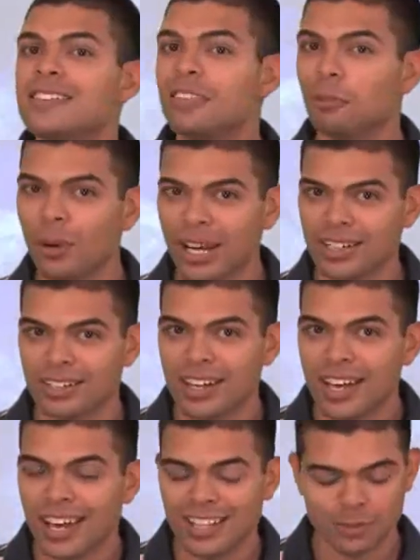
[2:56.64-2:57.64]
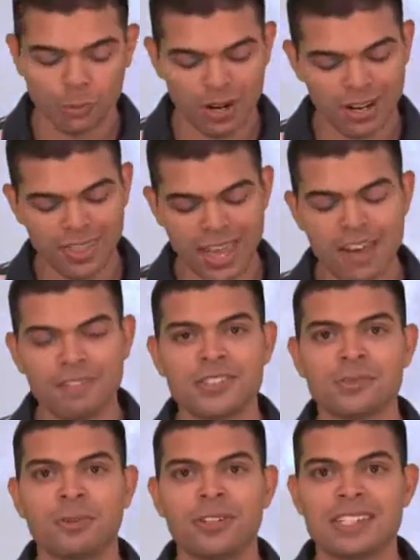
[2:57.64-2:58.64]
the weight. It's one of the
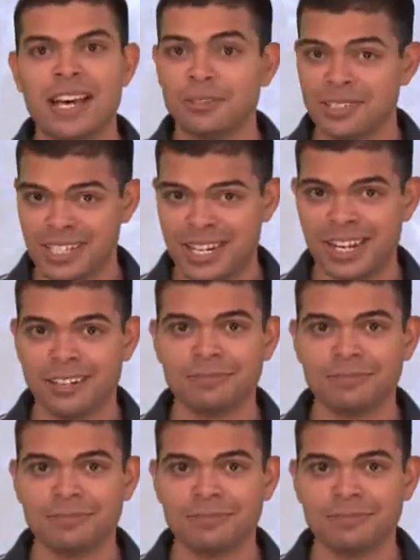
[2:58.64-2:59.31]
heaviest ones out today.